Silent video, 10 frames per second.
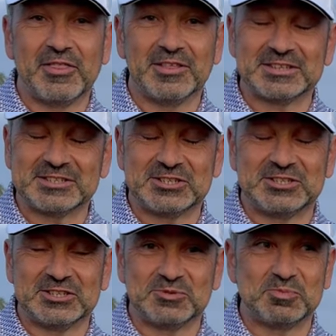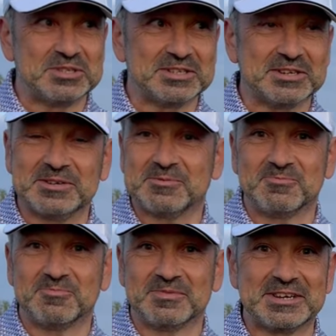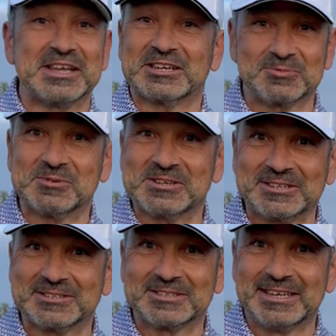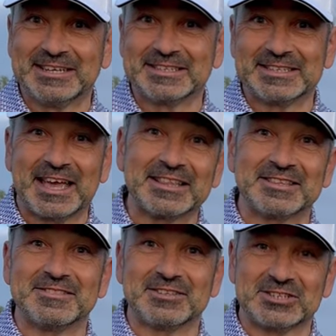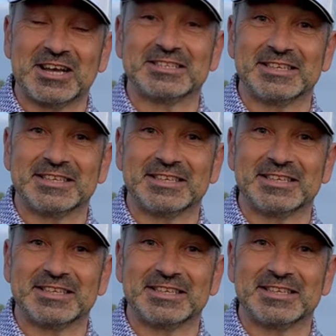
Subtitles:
This has just been a great experience to get the chance to